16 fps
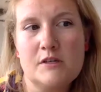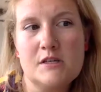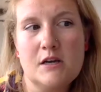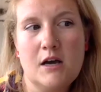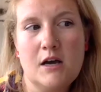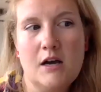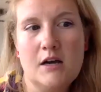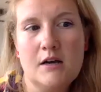
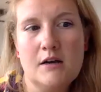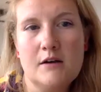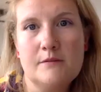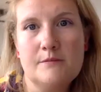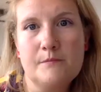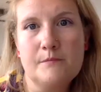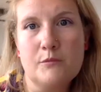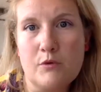
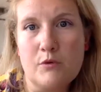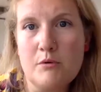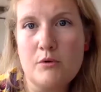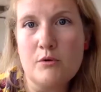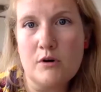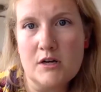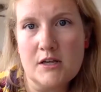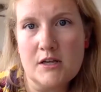of
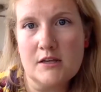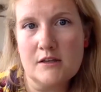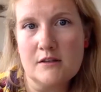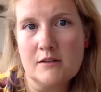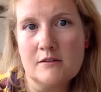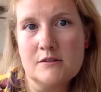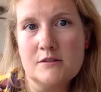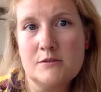
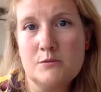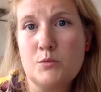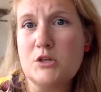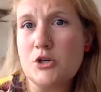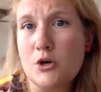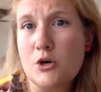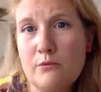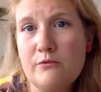reporting,
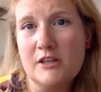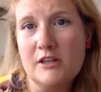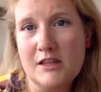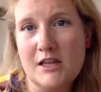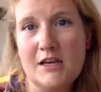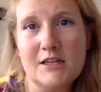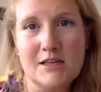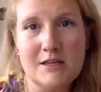which hopefully
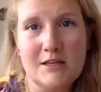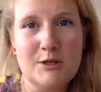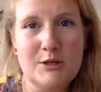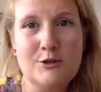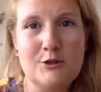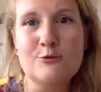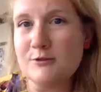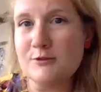then can be
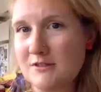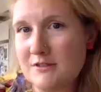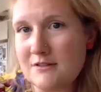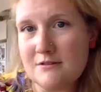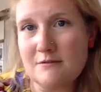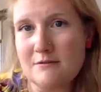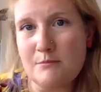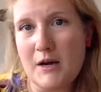
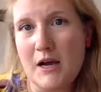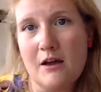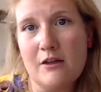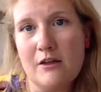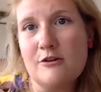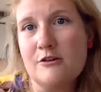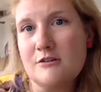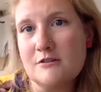used by
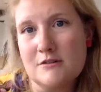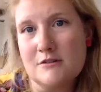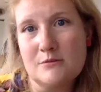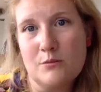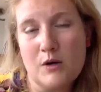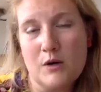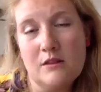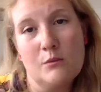others
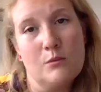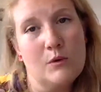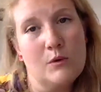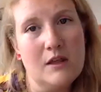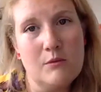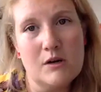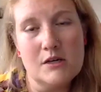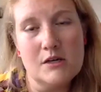
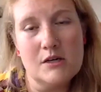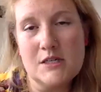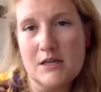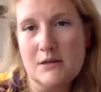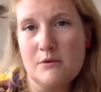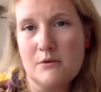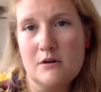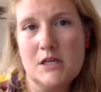when they want
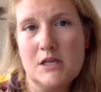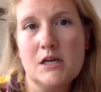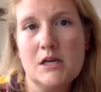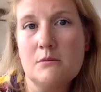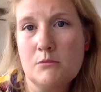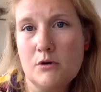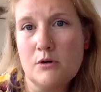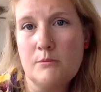to take
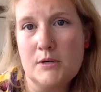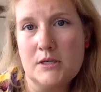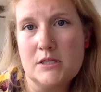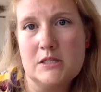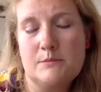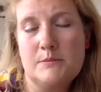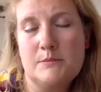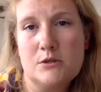on more
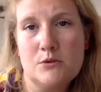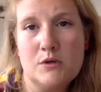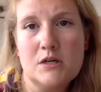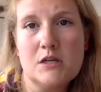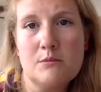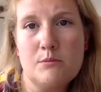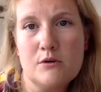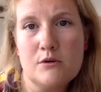
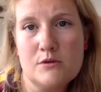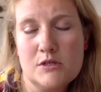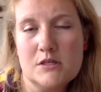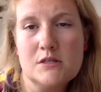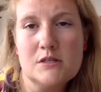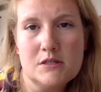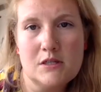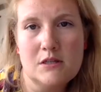participatory
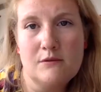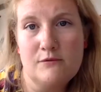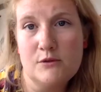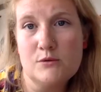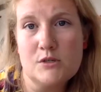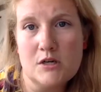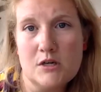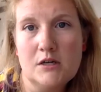approaches in the
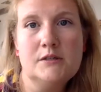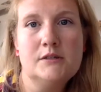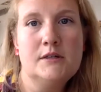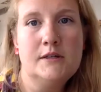future.